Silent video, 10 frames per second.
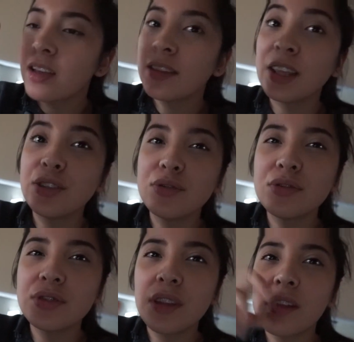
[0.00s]
they
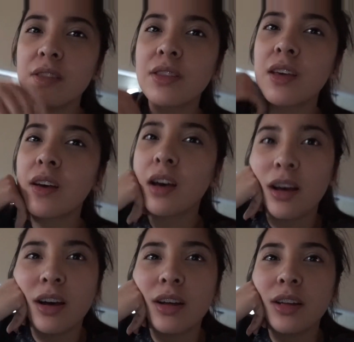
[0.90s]
used
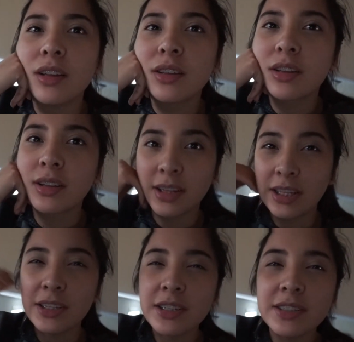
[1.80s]
the
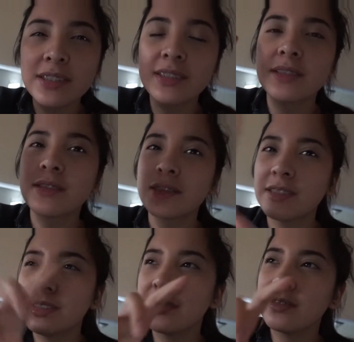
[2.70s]
cleaners,
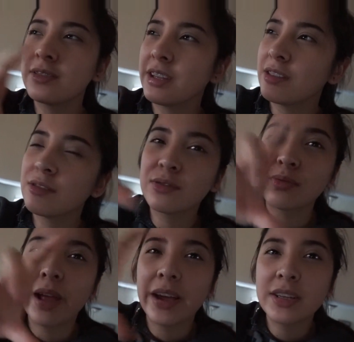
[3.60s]
you know, like those
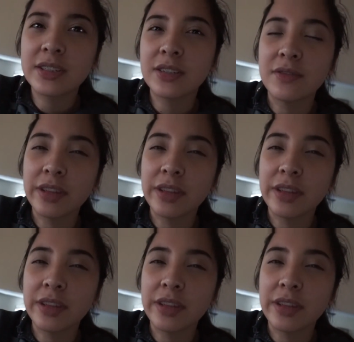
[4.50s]
racks of